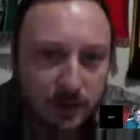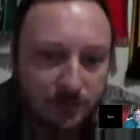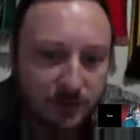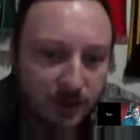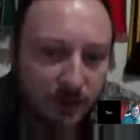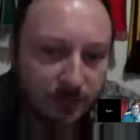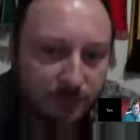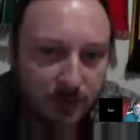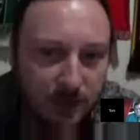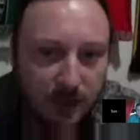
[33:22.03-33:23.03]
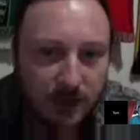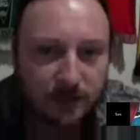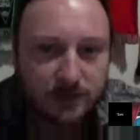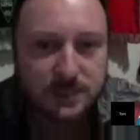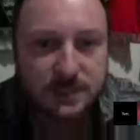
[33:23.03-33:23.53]

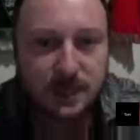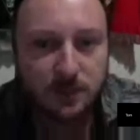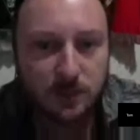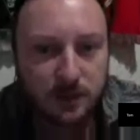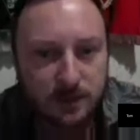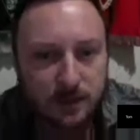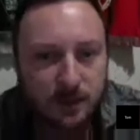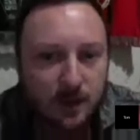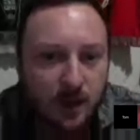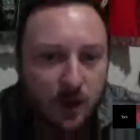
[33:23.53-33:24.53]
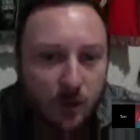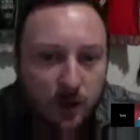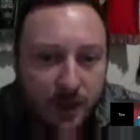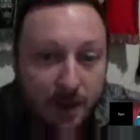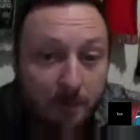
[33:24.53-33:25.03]
I'll have to stick with
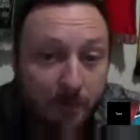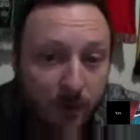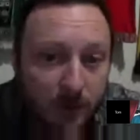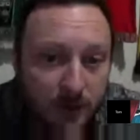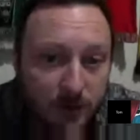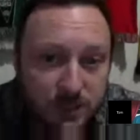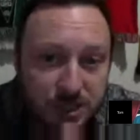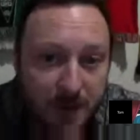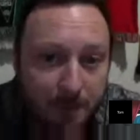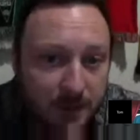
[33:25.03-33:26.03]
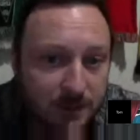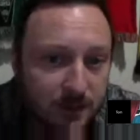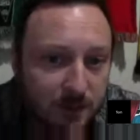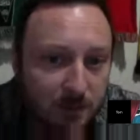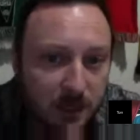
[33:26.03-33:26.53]
them, but you know,
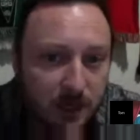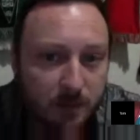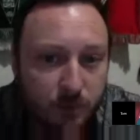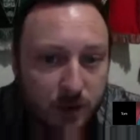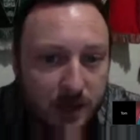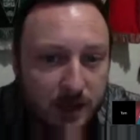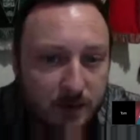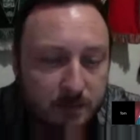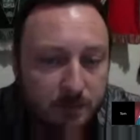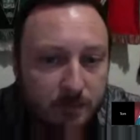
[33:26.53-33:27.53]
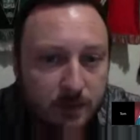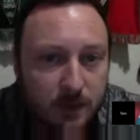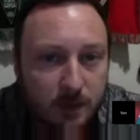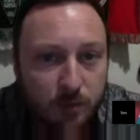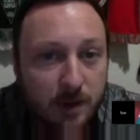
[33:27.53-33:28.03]
Chiapas at the minute are pretty
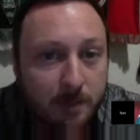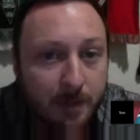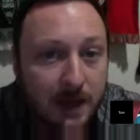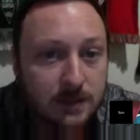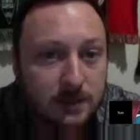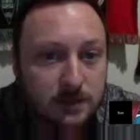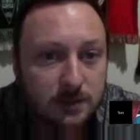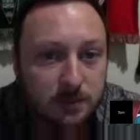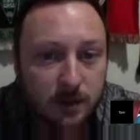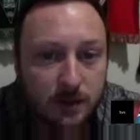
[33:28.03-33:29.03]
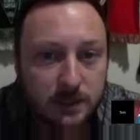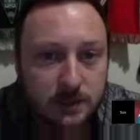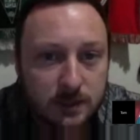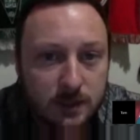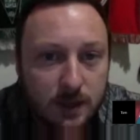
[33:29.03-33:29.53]
bad, to be
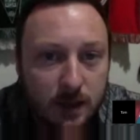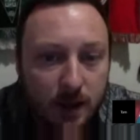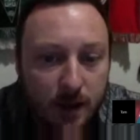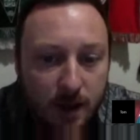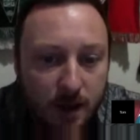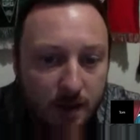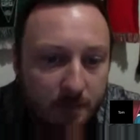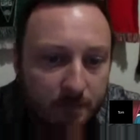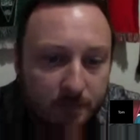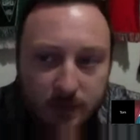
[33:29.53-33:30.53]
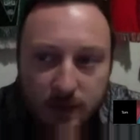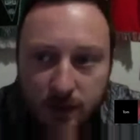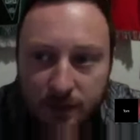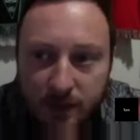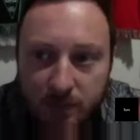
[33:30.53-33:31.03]
honest.
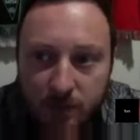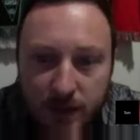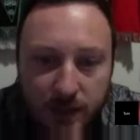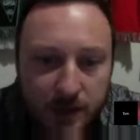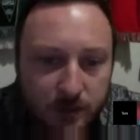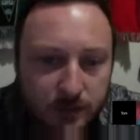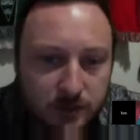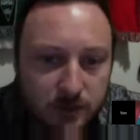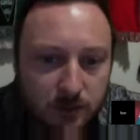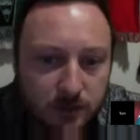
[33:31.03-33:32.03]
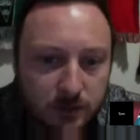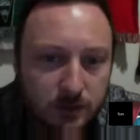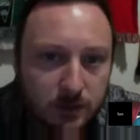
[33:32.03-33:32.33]
You know, I think Morelia are also